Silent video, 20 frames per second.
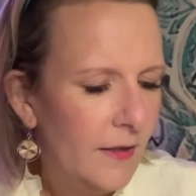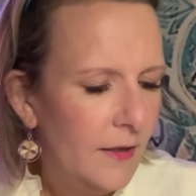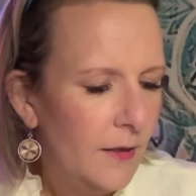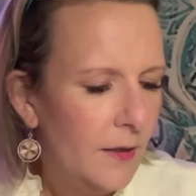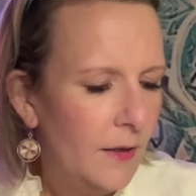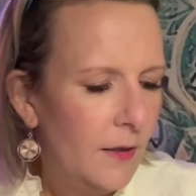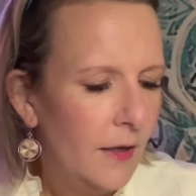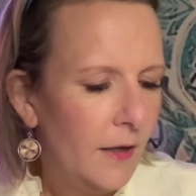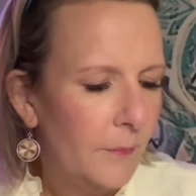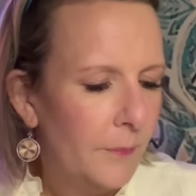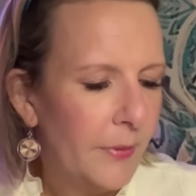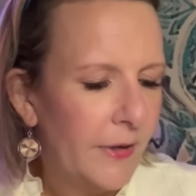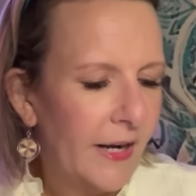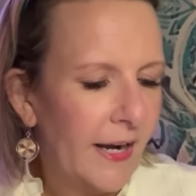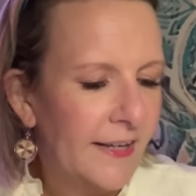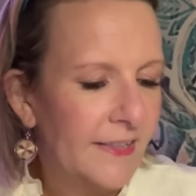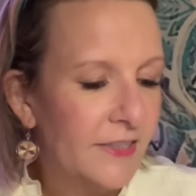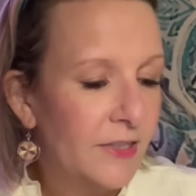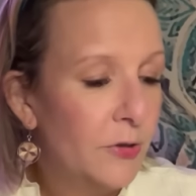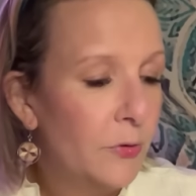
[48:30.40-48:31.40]
But I
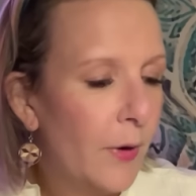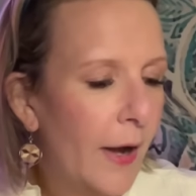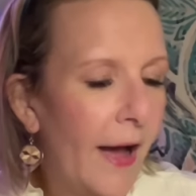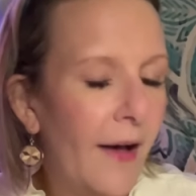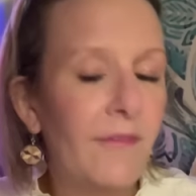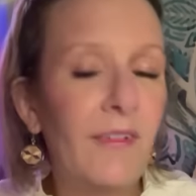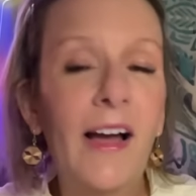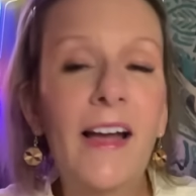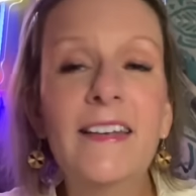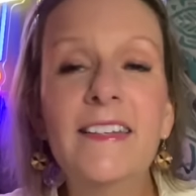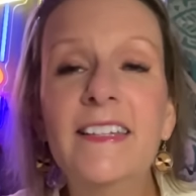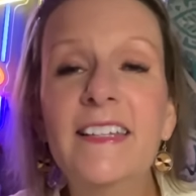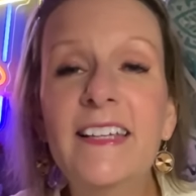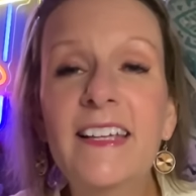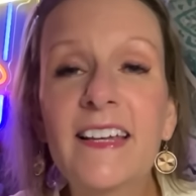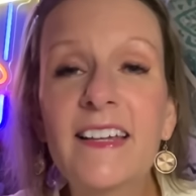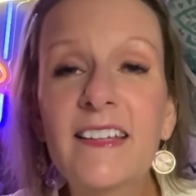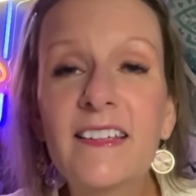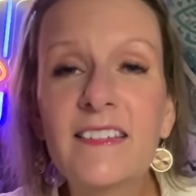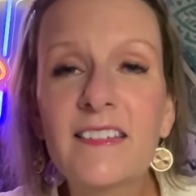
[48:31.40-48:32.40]
do have
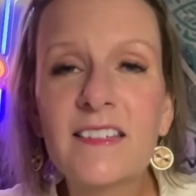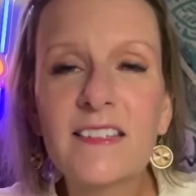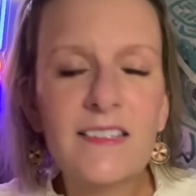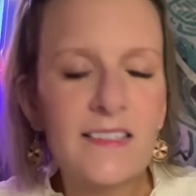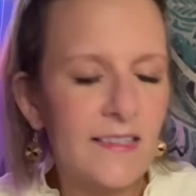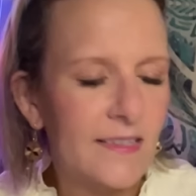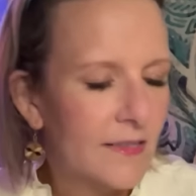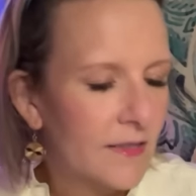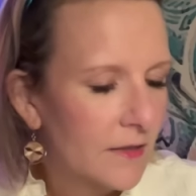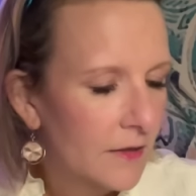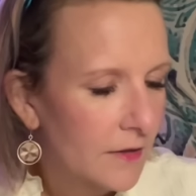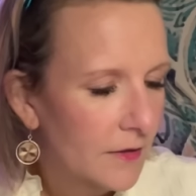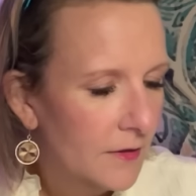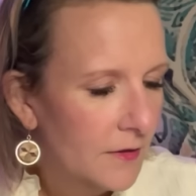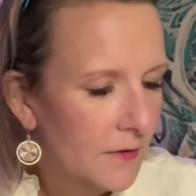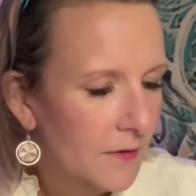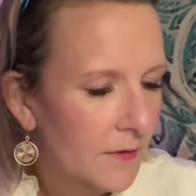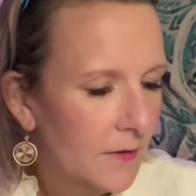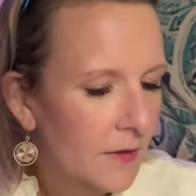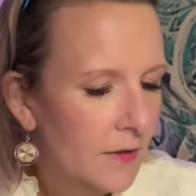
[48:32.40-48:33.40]
ideas.
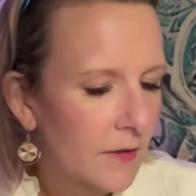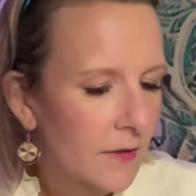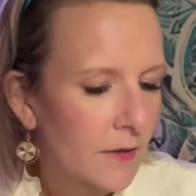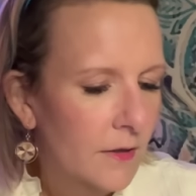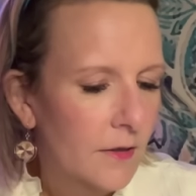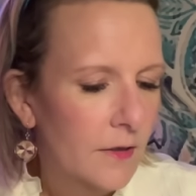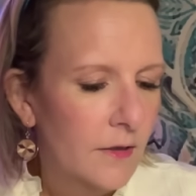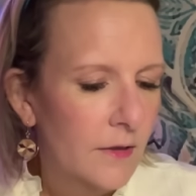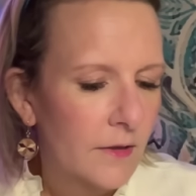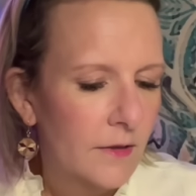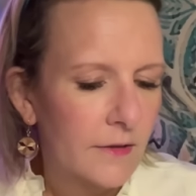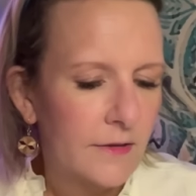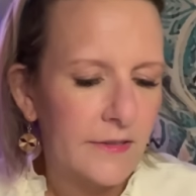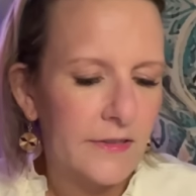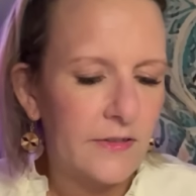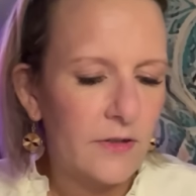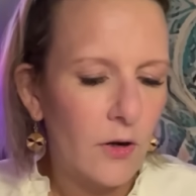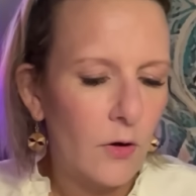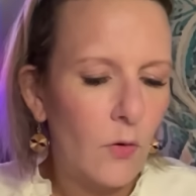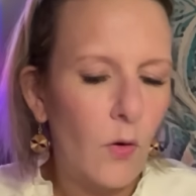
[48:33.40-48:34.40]

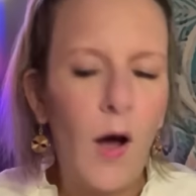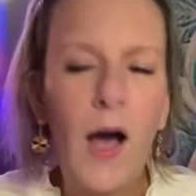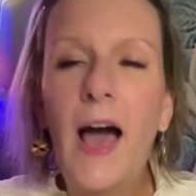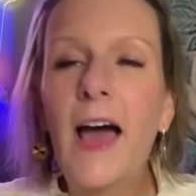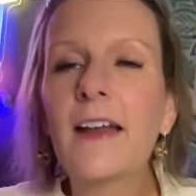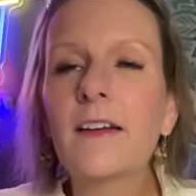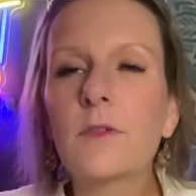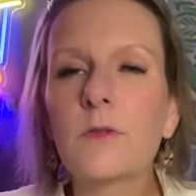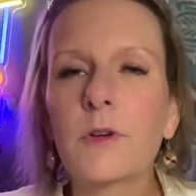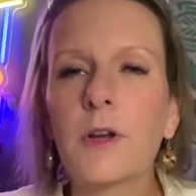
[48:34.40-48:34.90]
So I don't know.